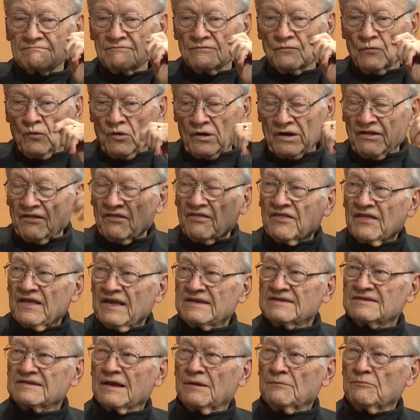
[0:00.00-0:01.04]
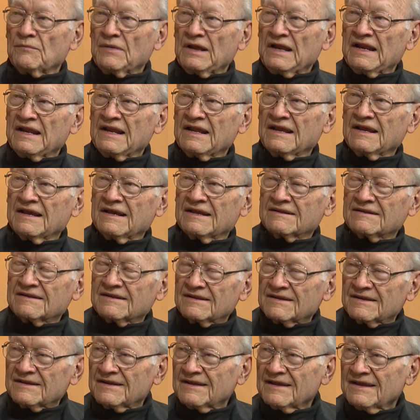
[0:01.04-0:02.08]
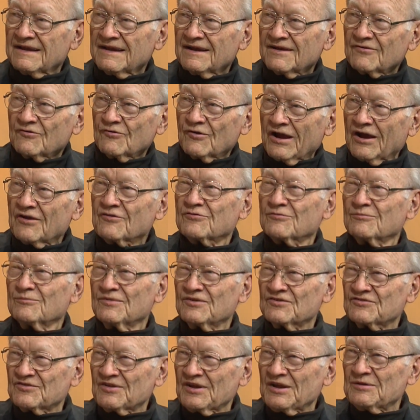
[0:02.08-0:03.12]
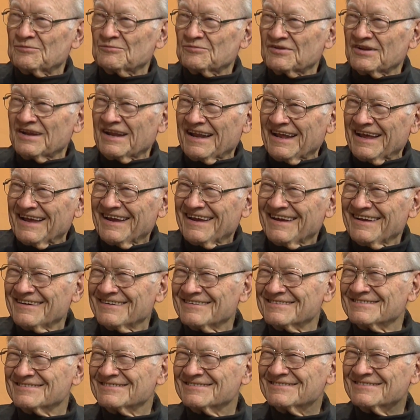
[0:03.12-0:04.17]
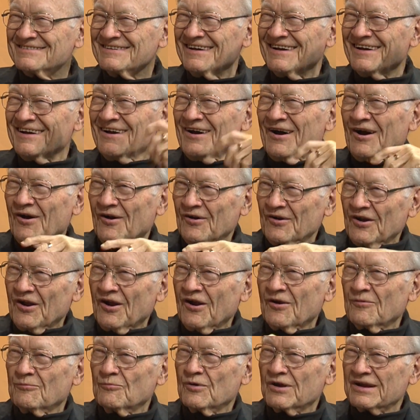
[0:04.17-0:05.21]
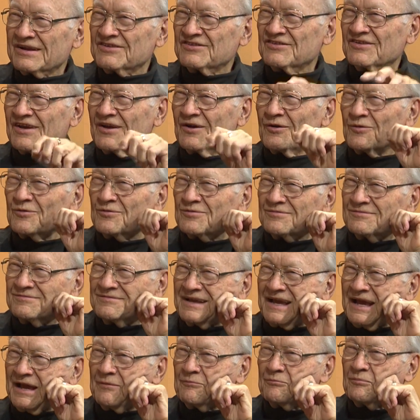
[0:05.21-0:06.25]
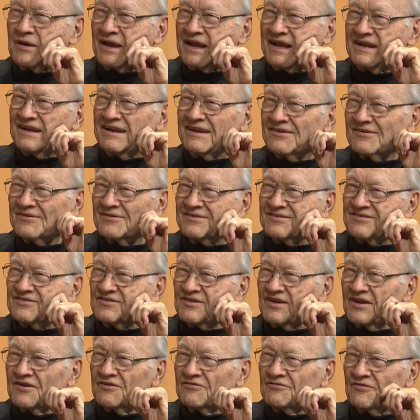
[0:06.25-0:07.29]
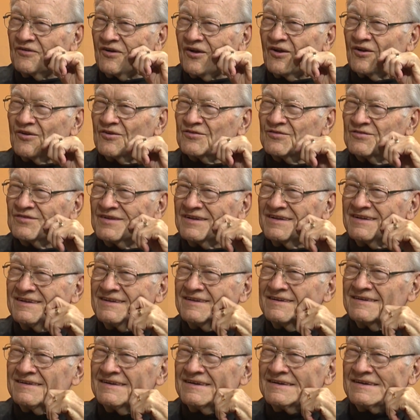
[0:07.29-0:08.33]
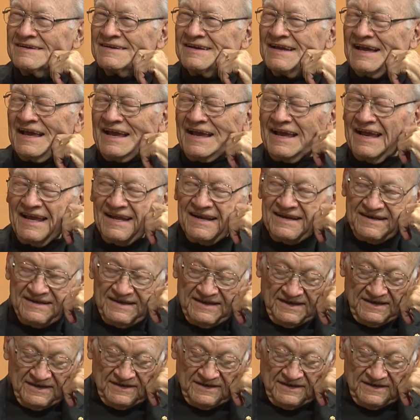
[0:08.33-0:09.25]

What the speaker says: one of the things I'm meeting at the Grout Museum today is on our brick sale campaign here in Cedar Falls. And